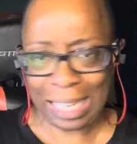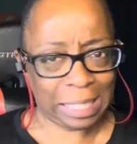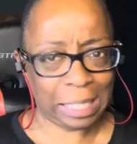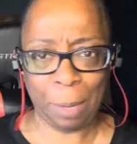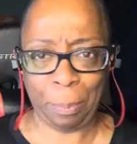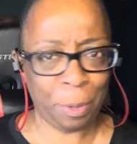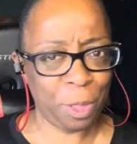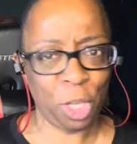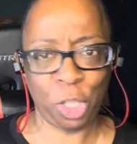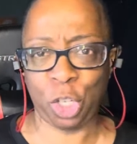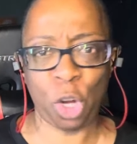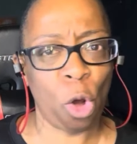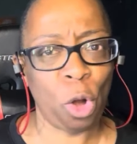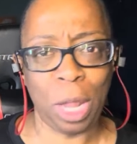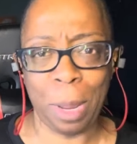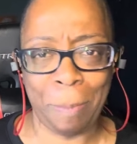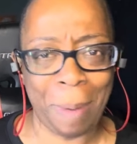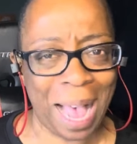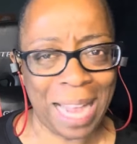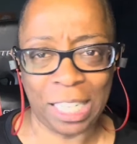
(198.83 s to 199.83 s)
slipping the
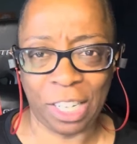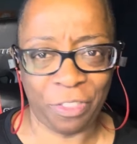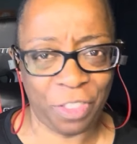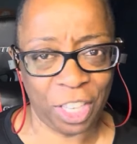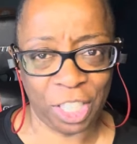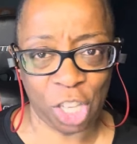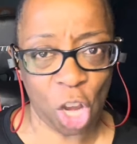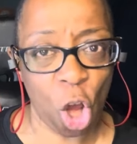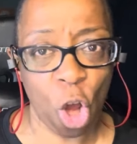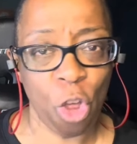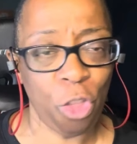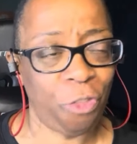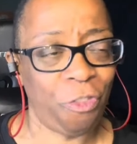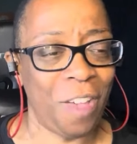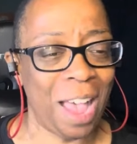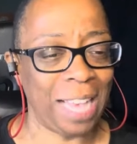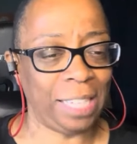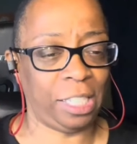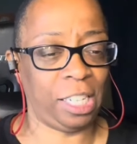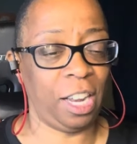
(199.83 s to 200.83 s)
surly bonds of this earth
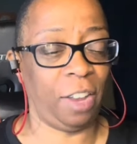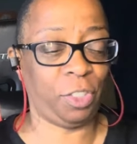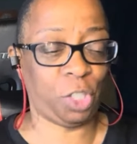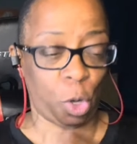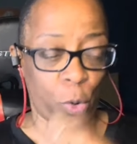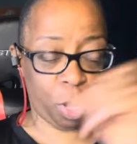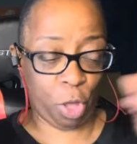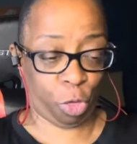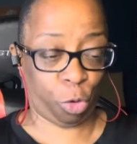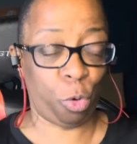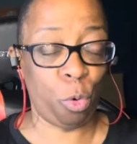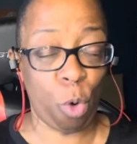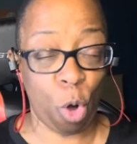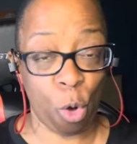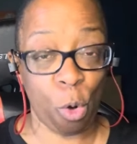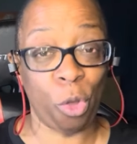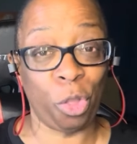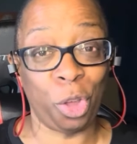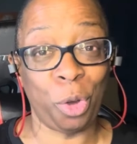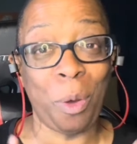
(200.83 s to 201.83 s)
fast enough. So he threw
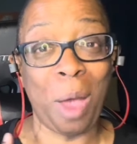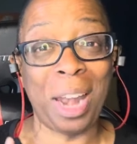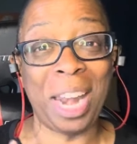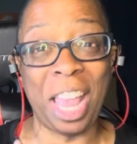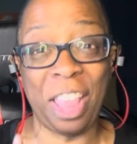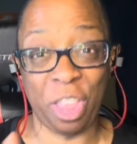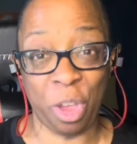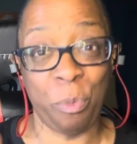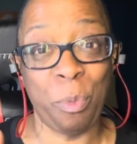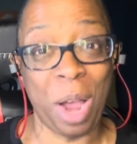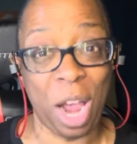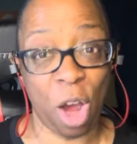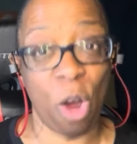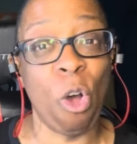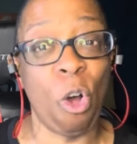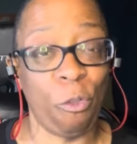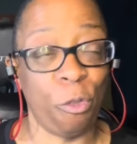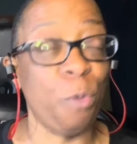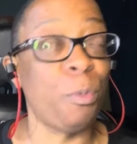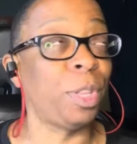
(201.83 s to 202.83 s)
her on the ground and then ran her
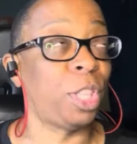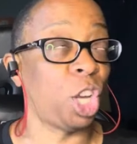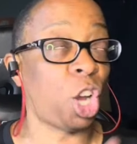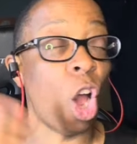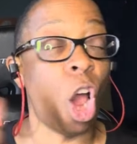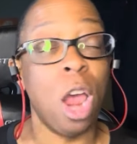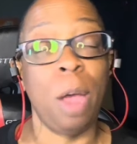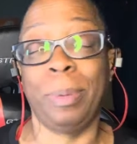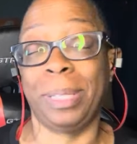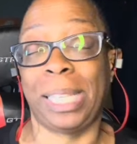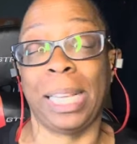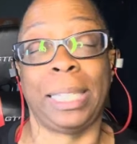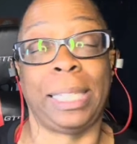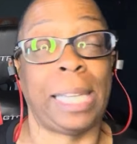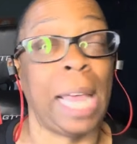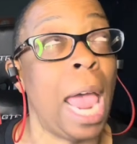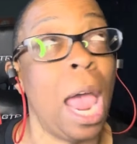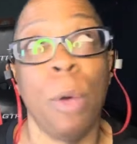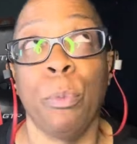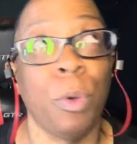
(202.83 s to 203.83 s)
over with the car. It was a
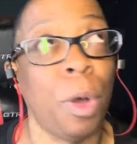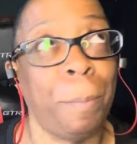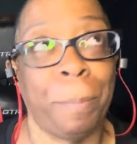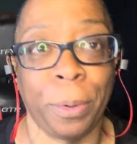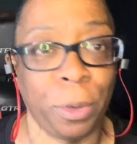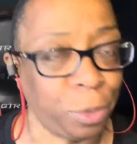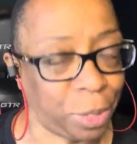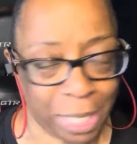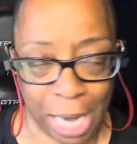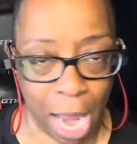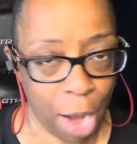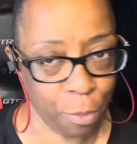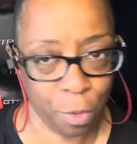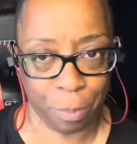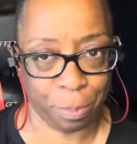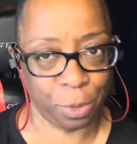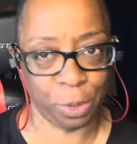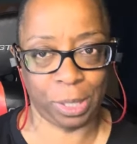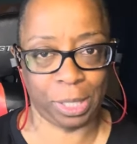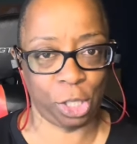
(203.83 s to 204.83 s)
terrible,
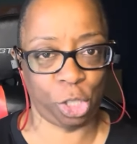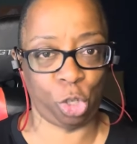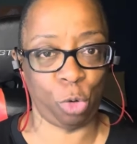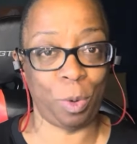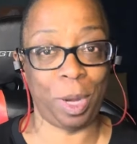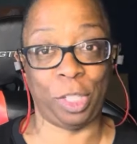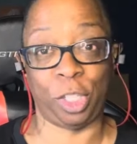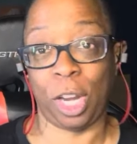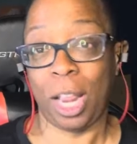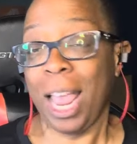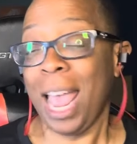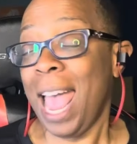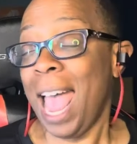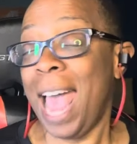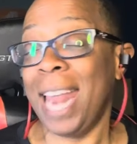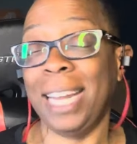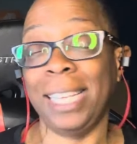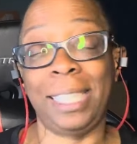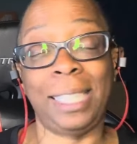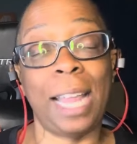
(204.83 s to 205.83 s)
terrible situation.
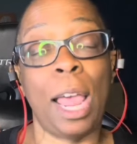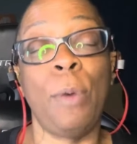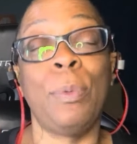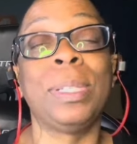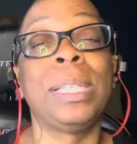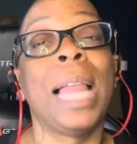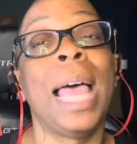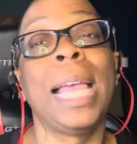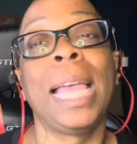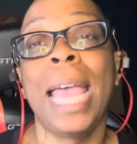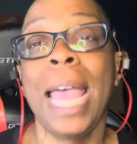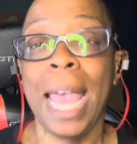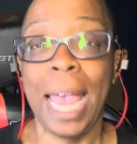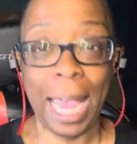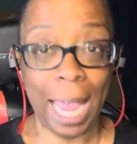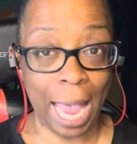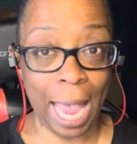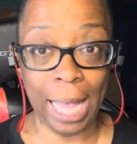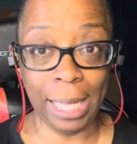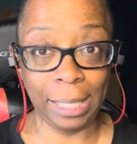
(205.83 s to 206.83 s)
And the state was like,
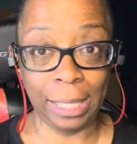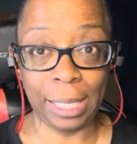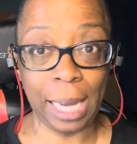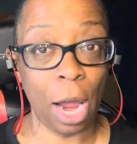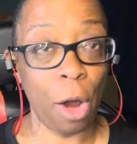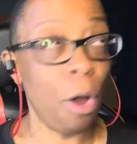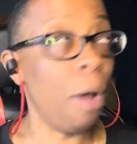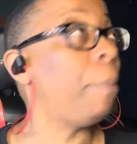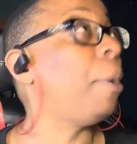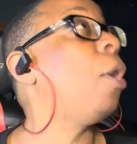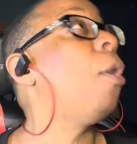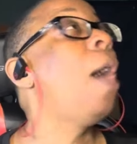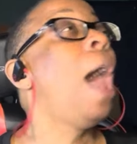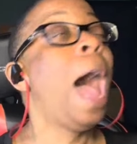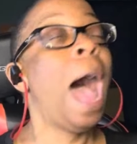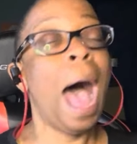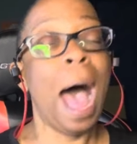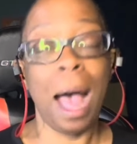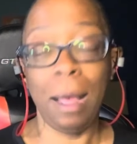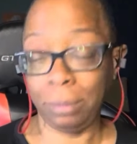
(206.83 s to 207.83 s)
he's terrible.
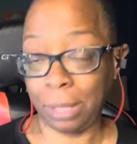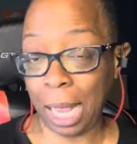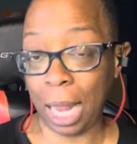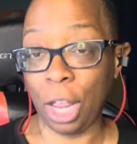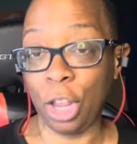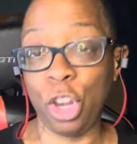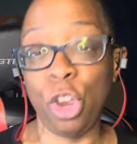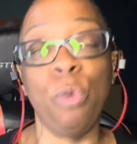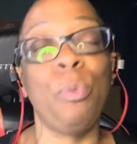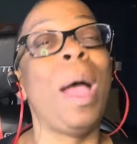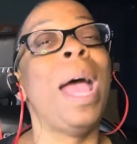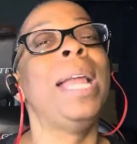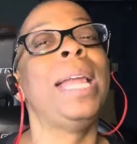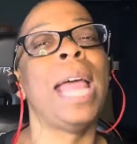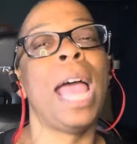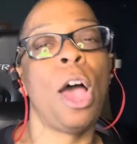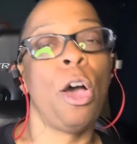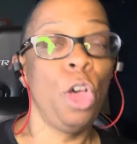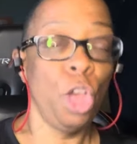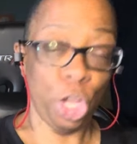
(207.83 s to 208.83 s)
I'm telling you right
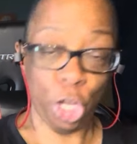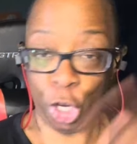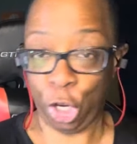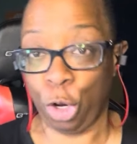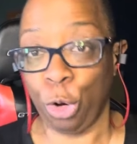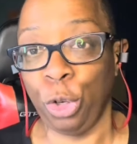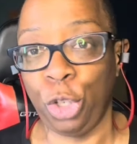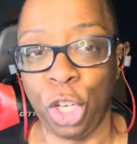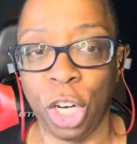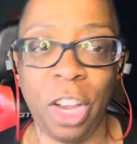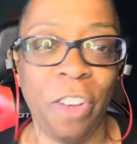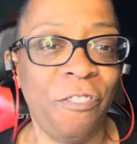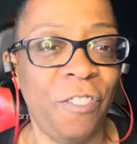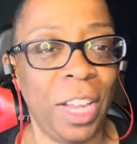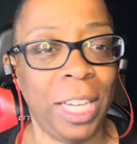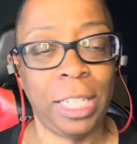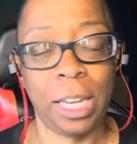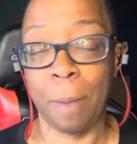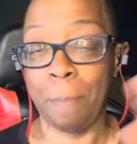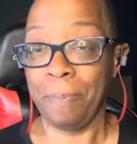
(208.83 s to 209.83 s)
now, you should
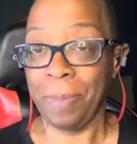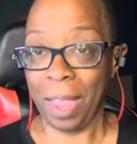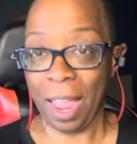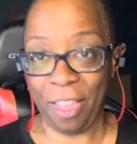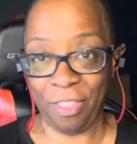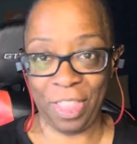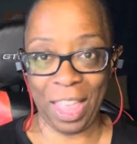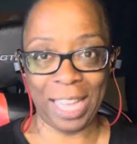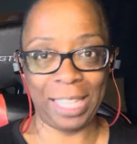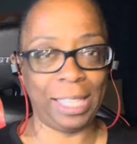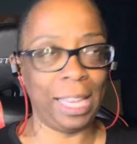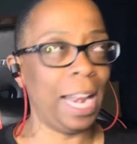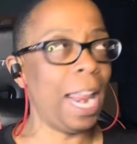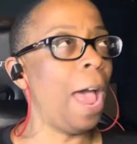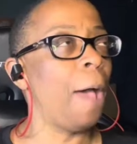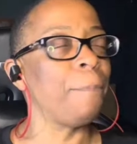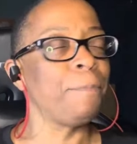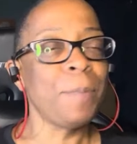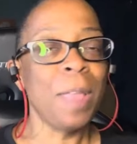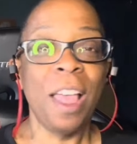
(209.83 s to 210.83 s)
convict him and base it
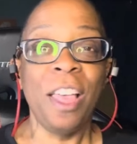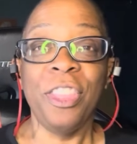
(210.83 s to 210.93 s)
out.